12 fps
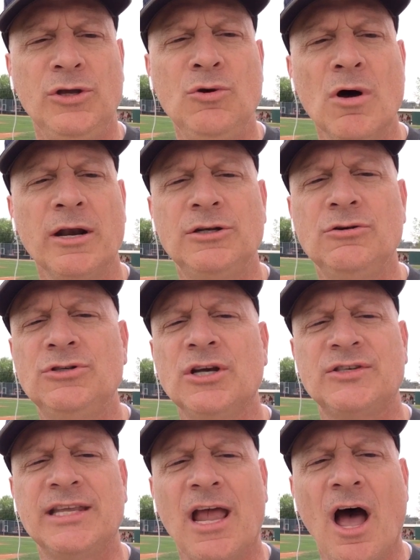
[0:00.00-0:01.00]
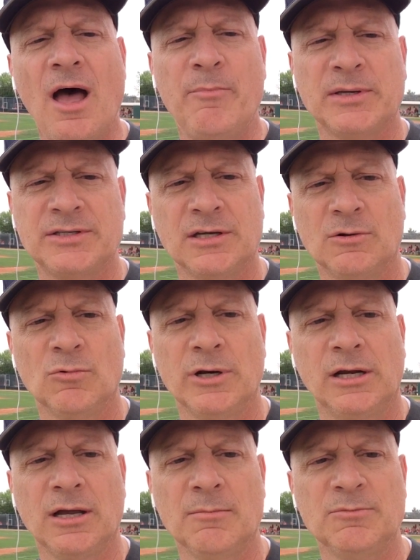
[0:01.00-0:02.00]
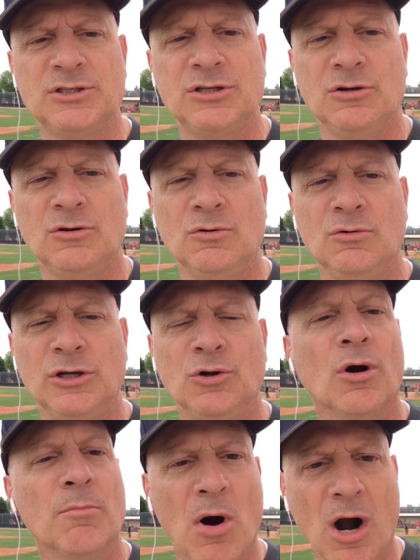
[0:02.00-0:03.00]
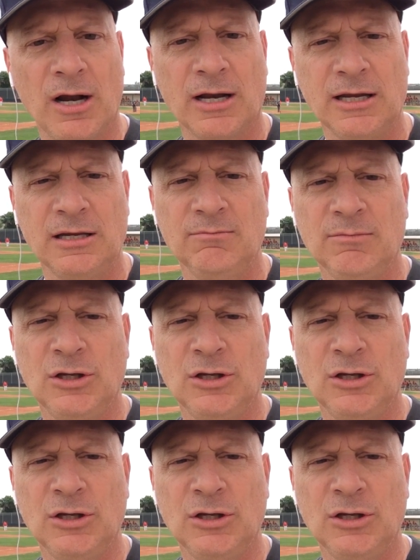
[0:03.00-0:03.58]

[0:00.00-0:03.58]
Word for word: You want to do just the opposite when it comes to your marketing.